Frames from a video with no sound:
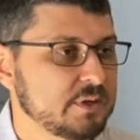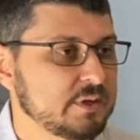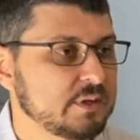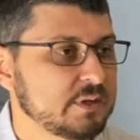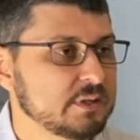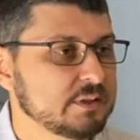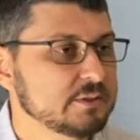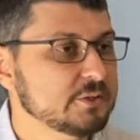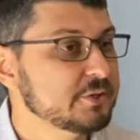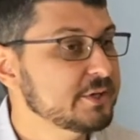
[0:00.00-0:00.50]

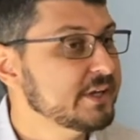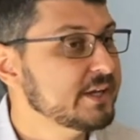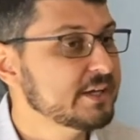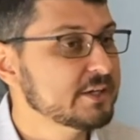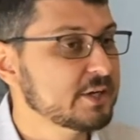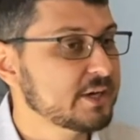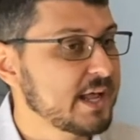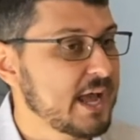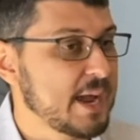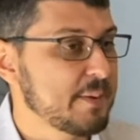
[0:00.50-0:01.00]
Learning
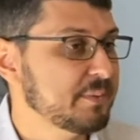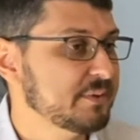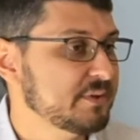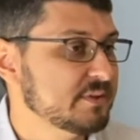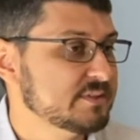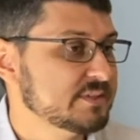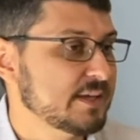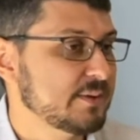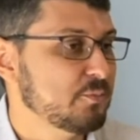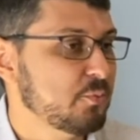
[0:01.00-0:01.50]
cannot happen the
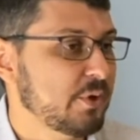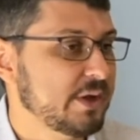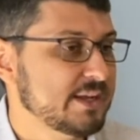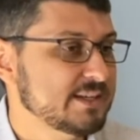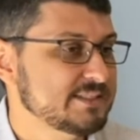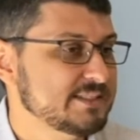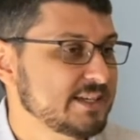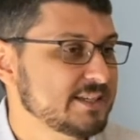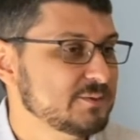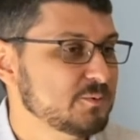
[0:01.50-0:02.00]
same way it
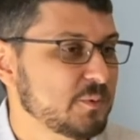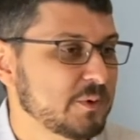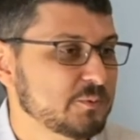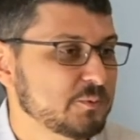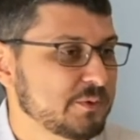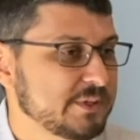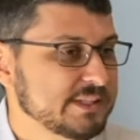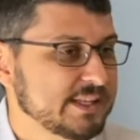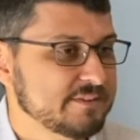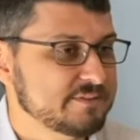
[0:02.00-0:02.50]
did when
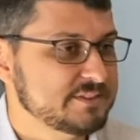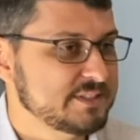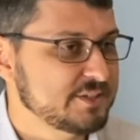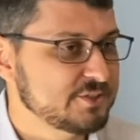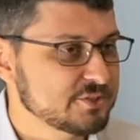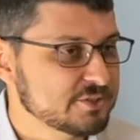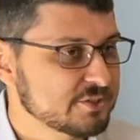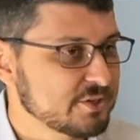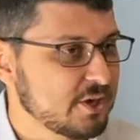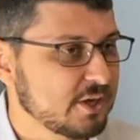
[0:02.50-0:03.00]
we left
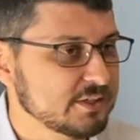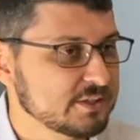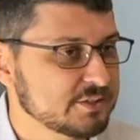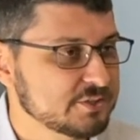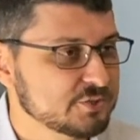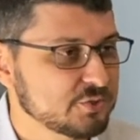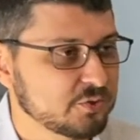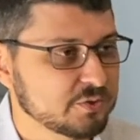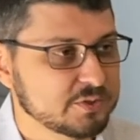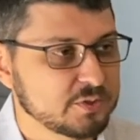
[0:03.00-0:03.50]
teachers'
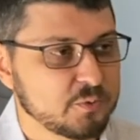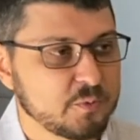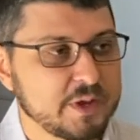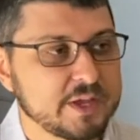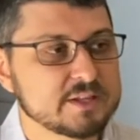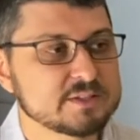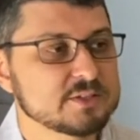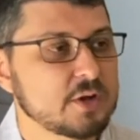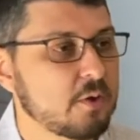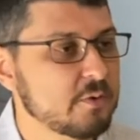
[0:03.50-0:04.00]
college, or the way
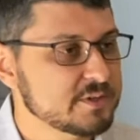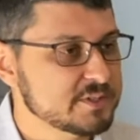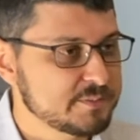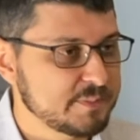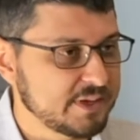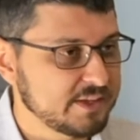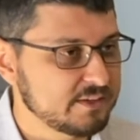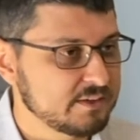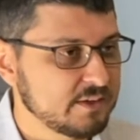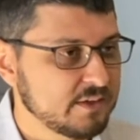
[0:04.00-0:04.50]
it's always
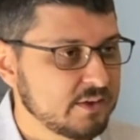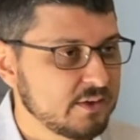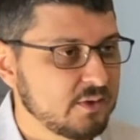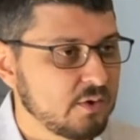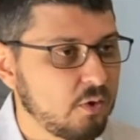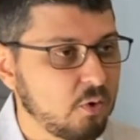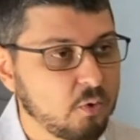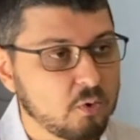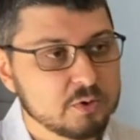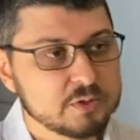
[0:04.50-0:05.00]
been,
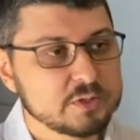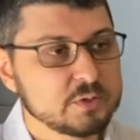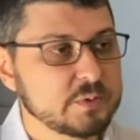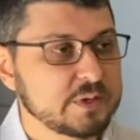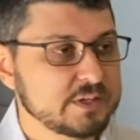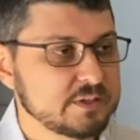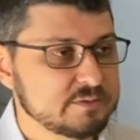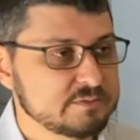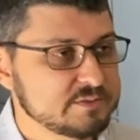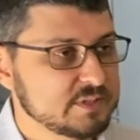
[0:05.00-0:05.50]
or the way
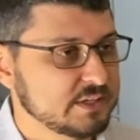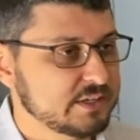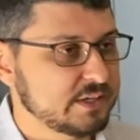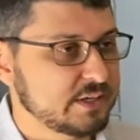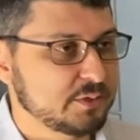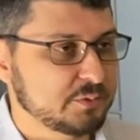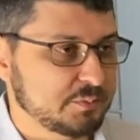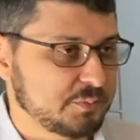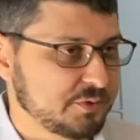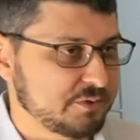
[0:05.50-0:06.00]
you've done it at
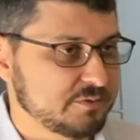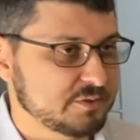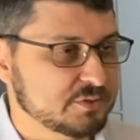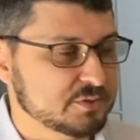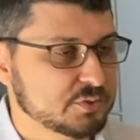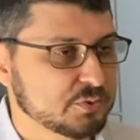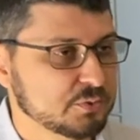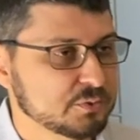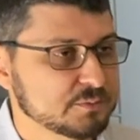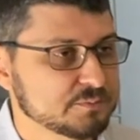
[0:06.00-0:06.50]
your previous
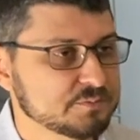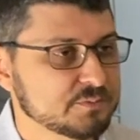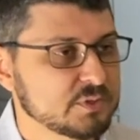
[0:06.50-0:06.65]
school.